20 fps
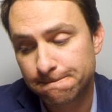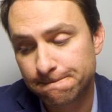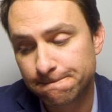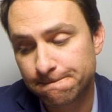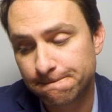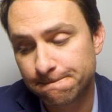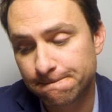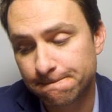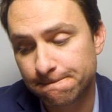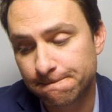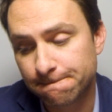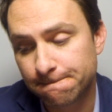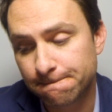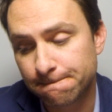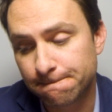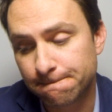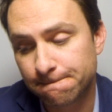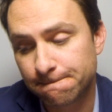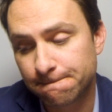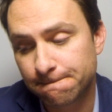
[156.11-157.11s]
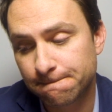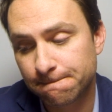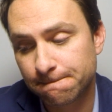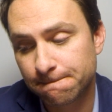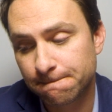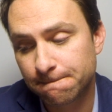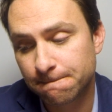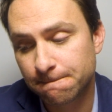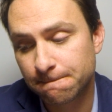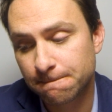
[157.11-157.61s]
Hmm.
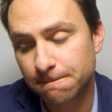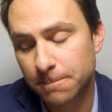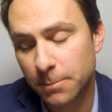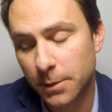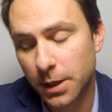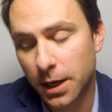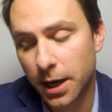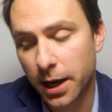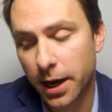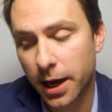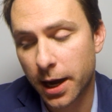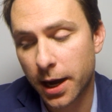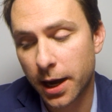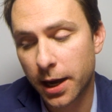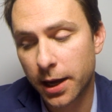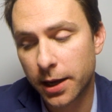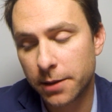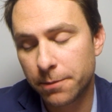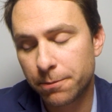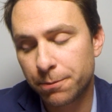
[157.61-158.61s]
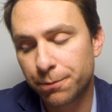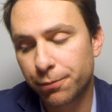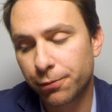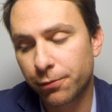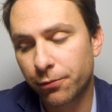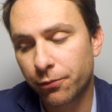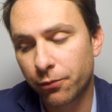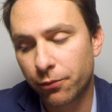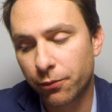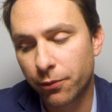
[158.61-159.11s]
I
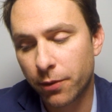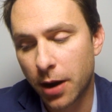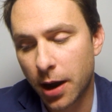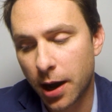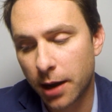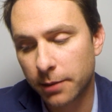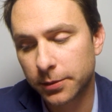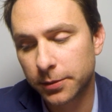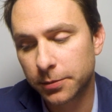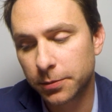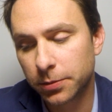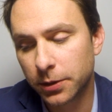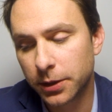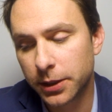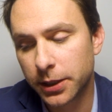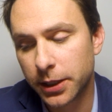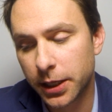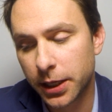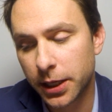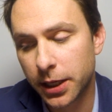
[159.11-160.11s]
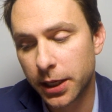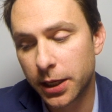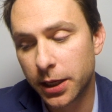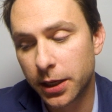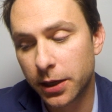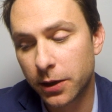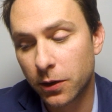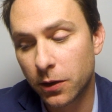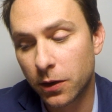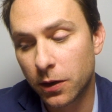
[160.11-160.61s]

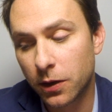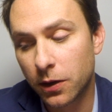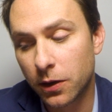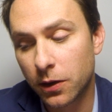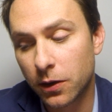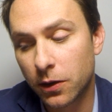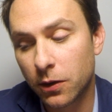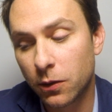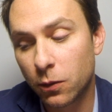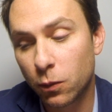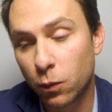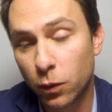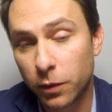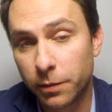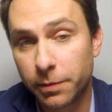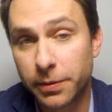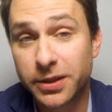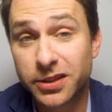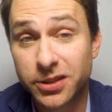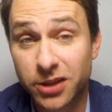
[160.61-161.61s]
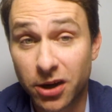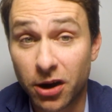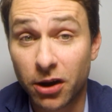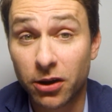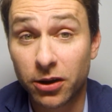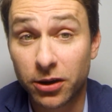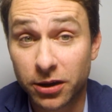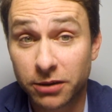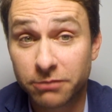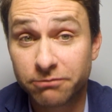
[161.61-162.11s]
probably would be
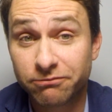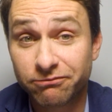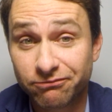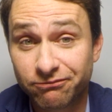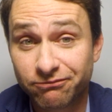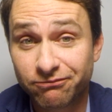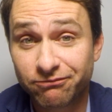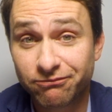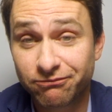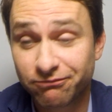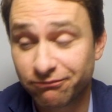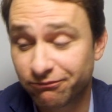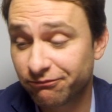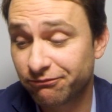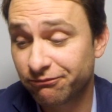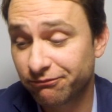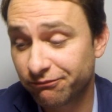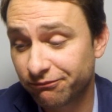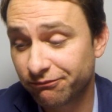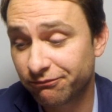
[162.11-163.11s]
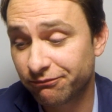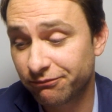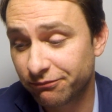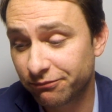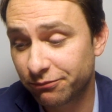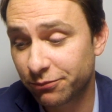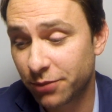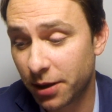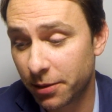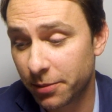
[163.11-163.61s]
taller.
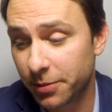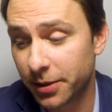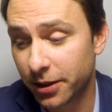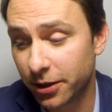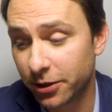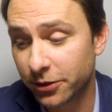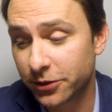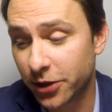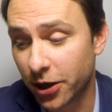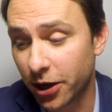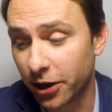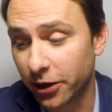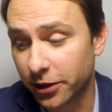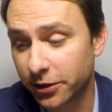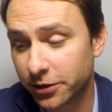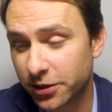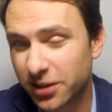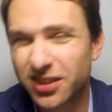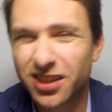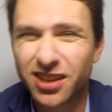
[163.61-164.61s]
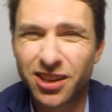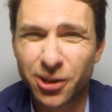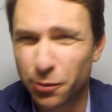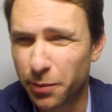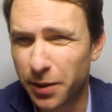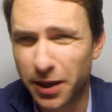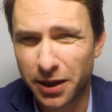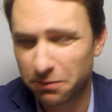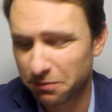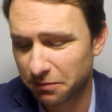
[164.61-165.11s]
Probably be a little taller. Just a
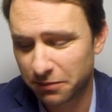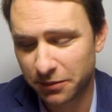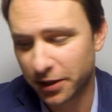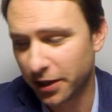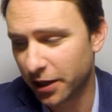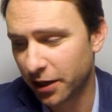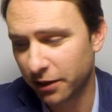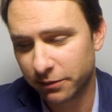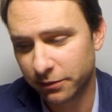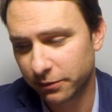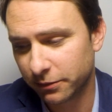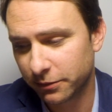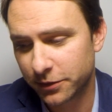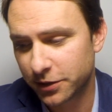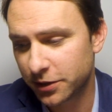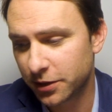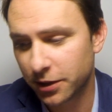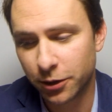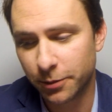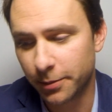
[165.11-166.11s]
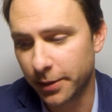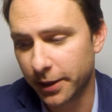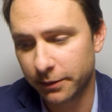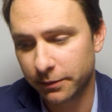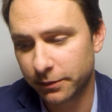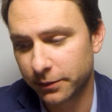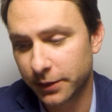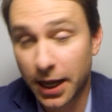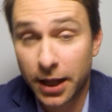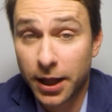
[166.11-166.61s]
little bit, you know? Just a little
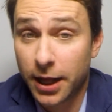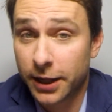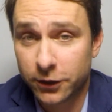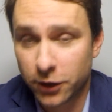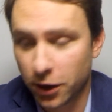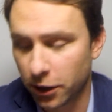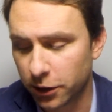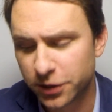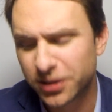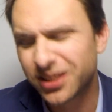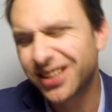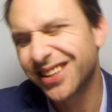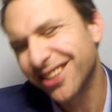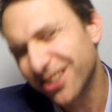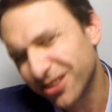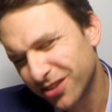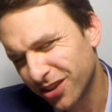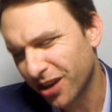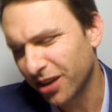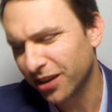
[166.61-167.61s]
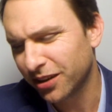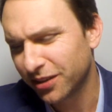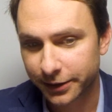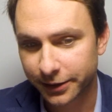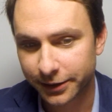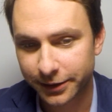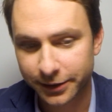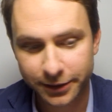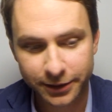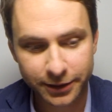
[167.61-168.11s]
bit. Not a lot taller, just a little taller.
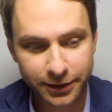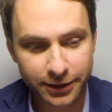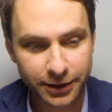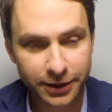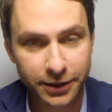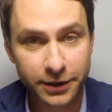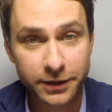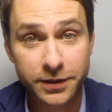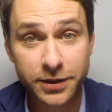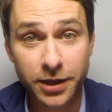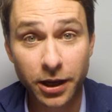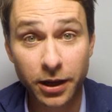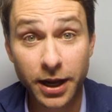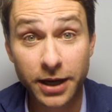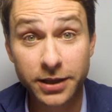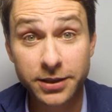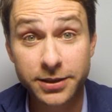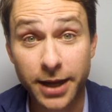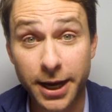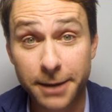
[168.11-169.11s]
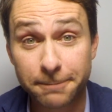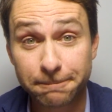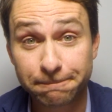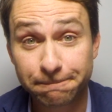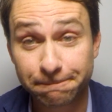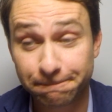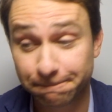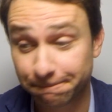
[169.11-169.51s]
Until next time.